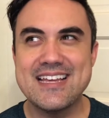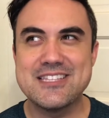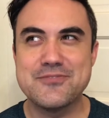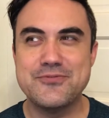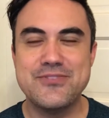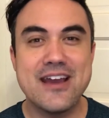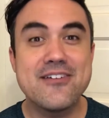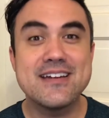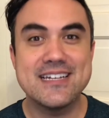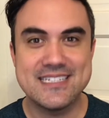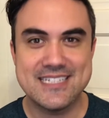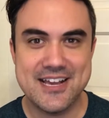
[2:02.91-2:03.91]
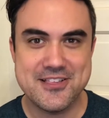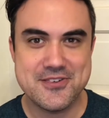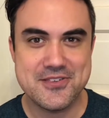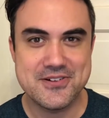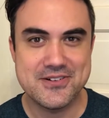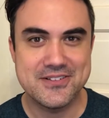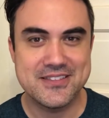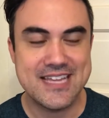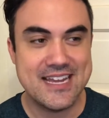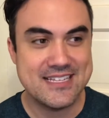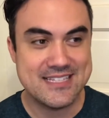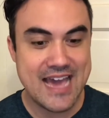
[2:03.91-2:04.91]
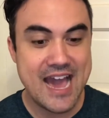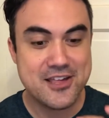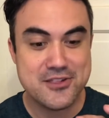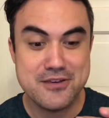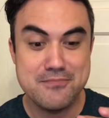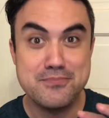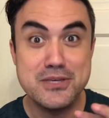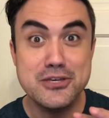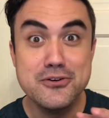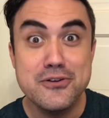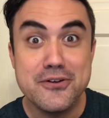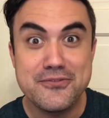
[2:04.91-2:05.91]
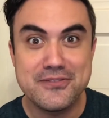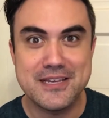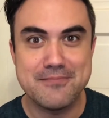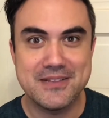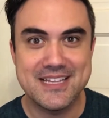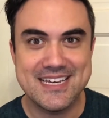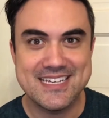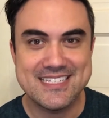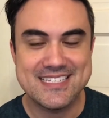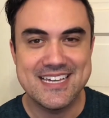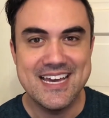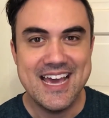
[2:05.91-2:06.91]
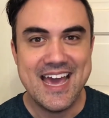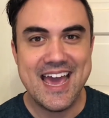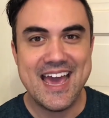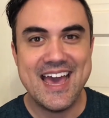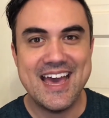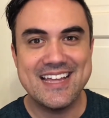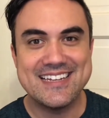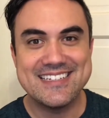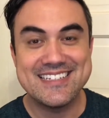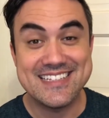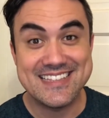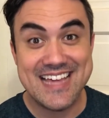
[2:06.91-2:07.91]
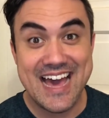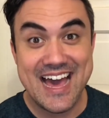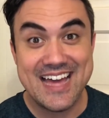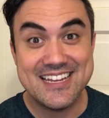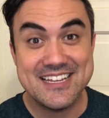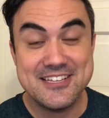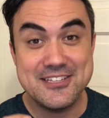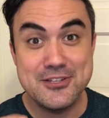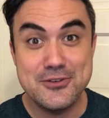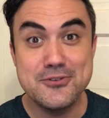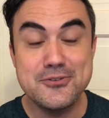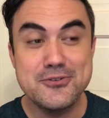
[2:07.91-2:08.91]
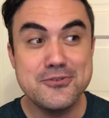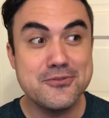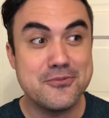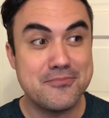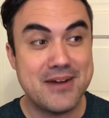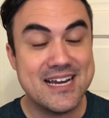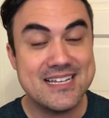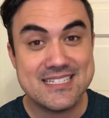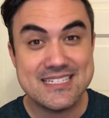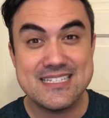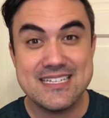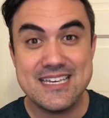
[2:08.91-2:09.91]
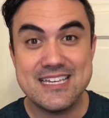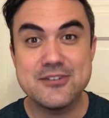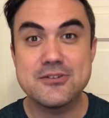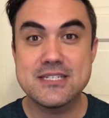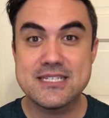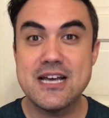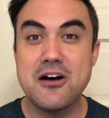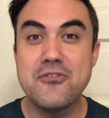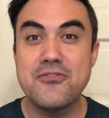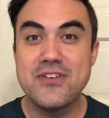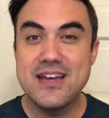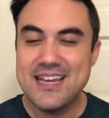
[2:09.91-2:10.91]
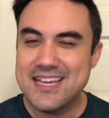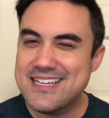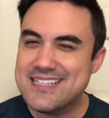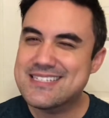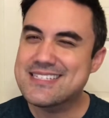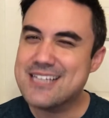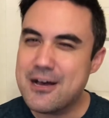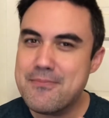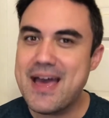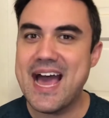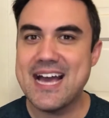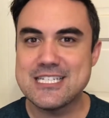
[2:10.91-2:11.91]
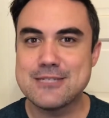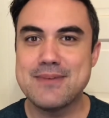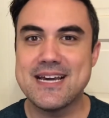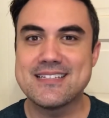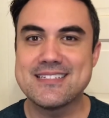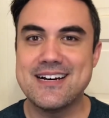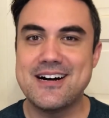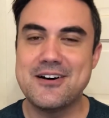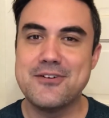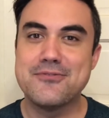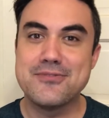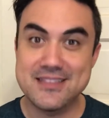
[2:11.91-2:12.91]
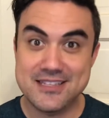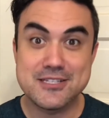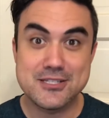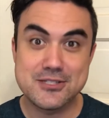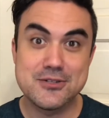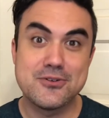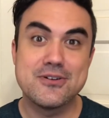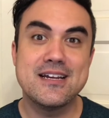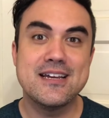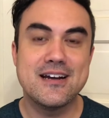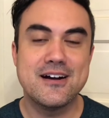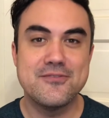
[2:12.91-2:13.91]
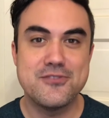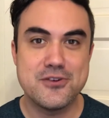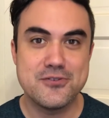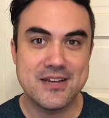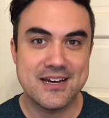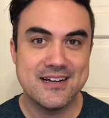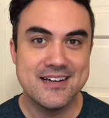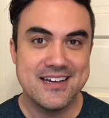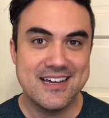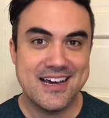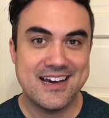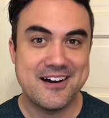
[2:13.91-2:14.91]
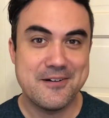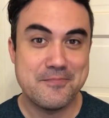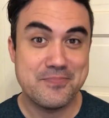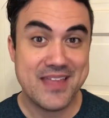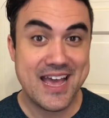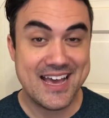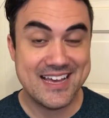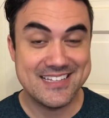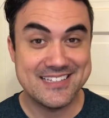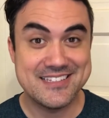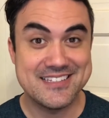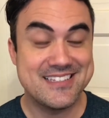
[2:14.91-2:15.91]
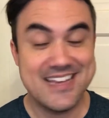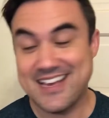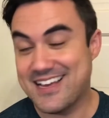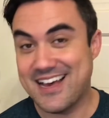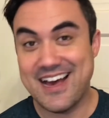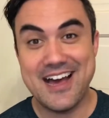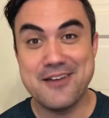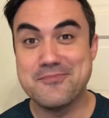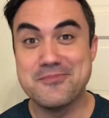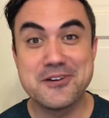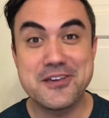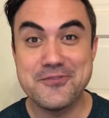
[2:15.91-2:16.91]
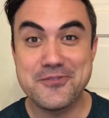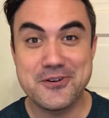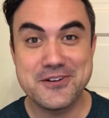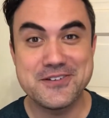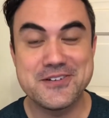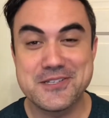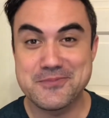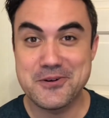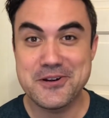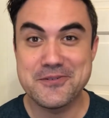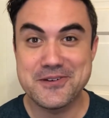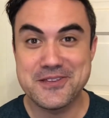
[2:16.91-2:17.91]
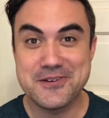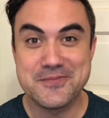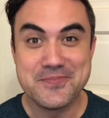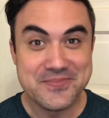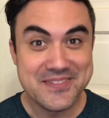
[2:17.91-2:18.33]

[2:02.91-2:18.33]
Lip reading: it's very intentional, that it's actually beautifully placed, and that you might see yourself in some aspect of the story of Judah, and I'm looking forward to exploring it with you.